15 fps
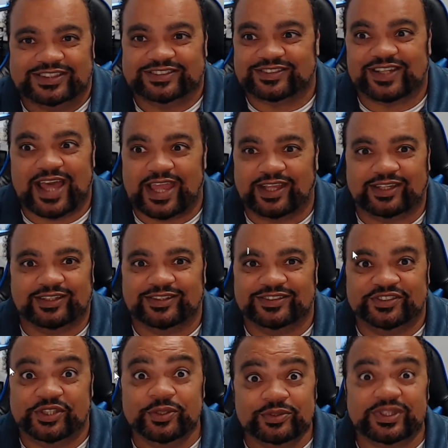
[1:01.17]
It's
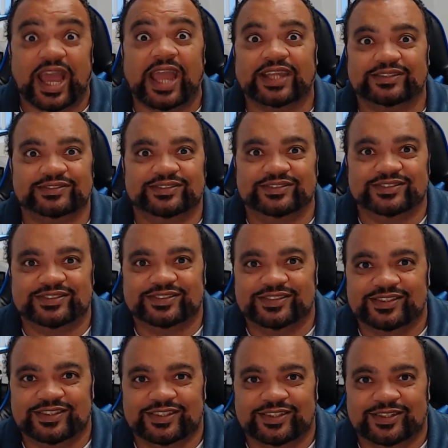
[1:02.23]
like two titans,